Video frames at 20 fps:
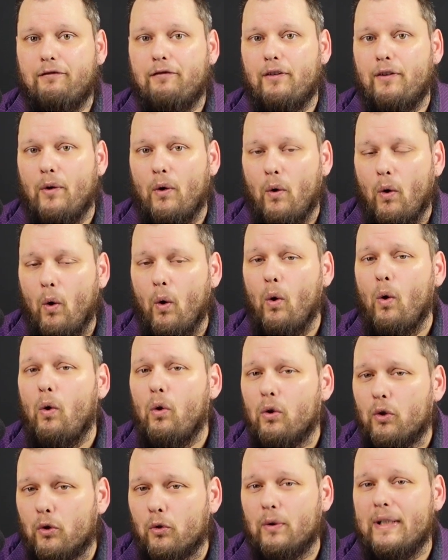for the
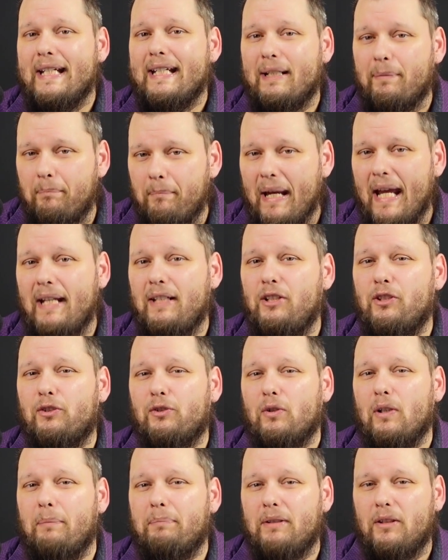whole Greek
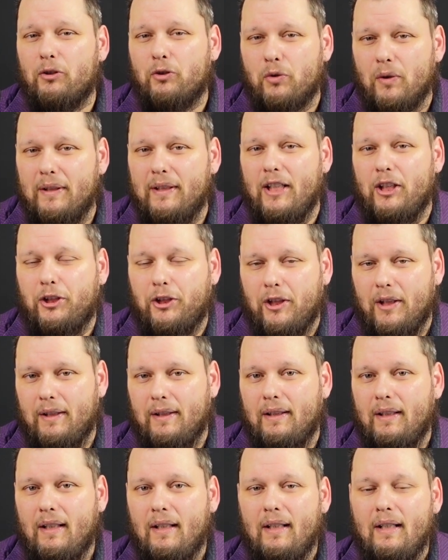manuscript
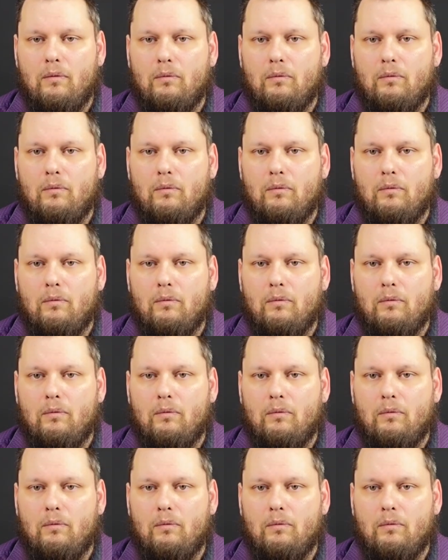tradition